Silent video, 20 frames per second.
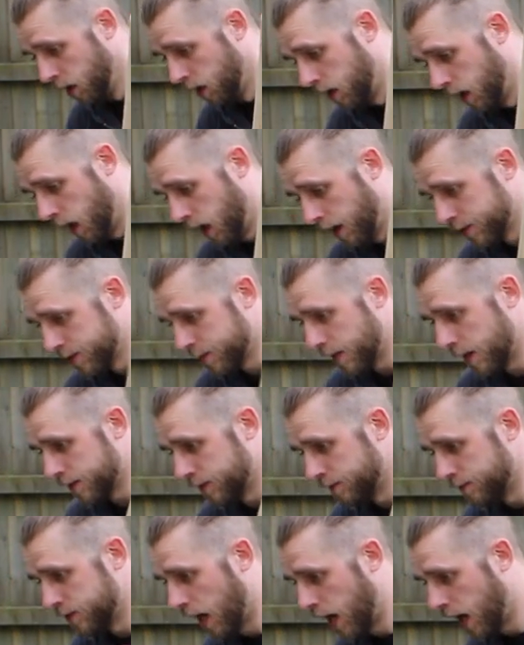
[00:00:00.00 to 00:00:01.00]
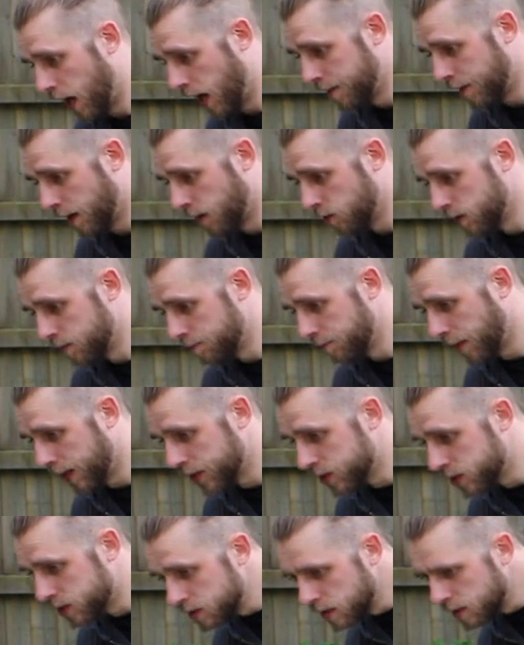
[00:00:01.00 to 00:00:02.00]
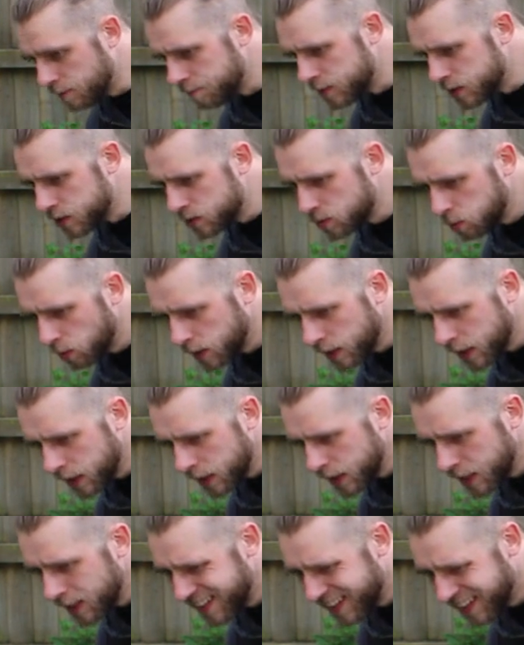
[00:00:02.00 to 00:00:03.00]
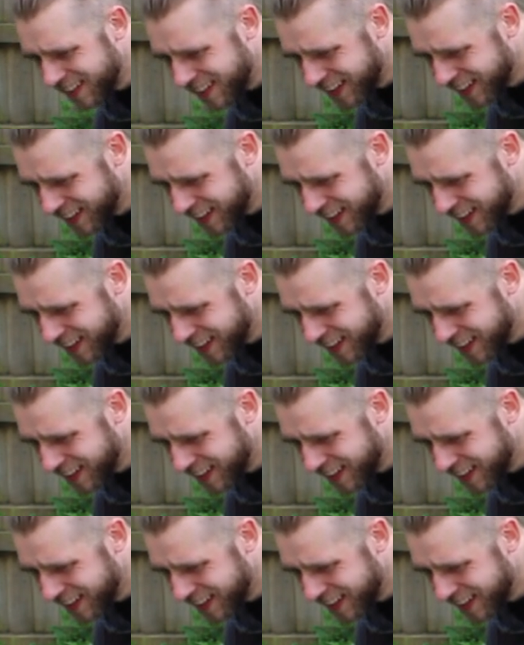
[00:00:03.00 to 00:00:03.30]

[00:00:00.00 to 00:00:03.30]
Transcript: large amounts of time, I would imagine, in between.